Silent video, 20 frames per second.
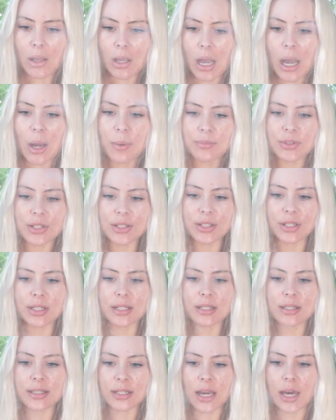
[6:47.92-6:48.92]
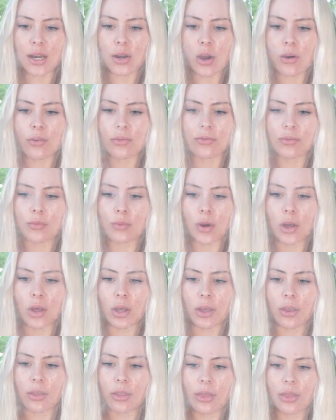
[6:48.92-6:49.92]
I'm just gonna start off
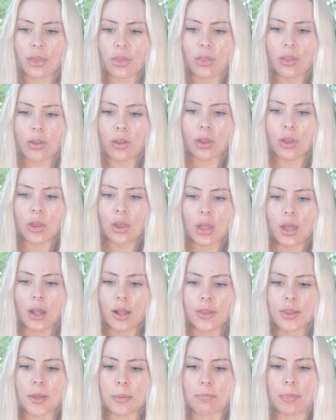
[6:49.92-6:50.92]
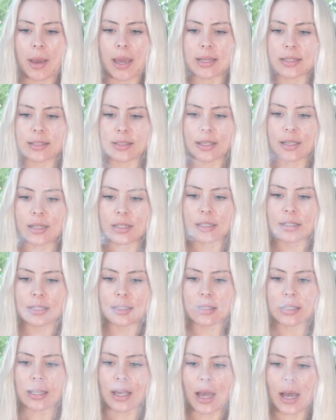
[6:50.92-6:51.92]
with the
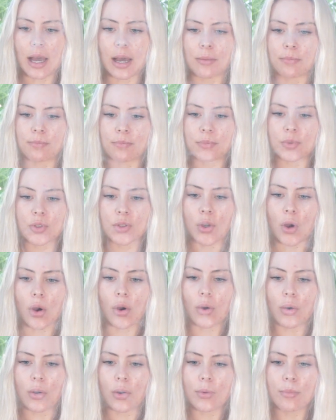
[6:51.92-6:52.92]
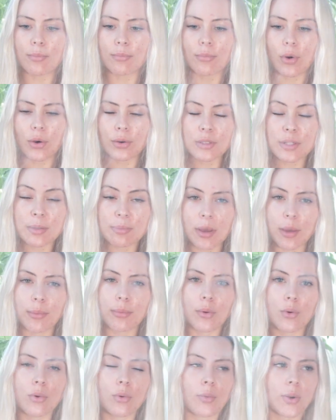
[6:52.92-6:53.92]
basics. So most
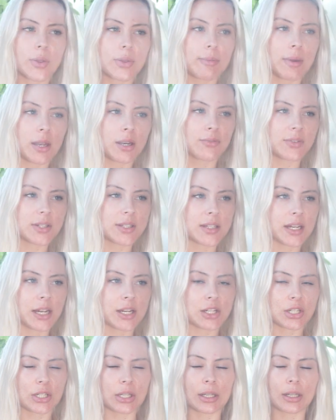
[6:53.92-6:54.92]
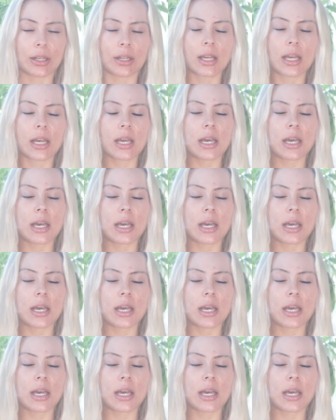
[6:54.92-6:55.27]
people with manifestation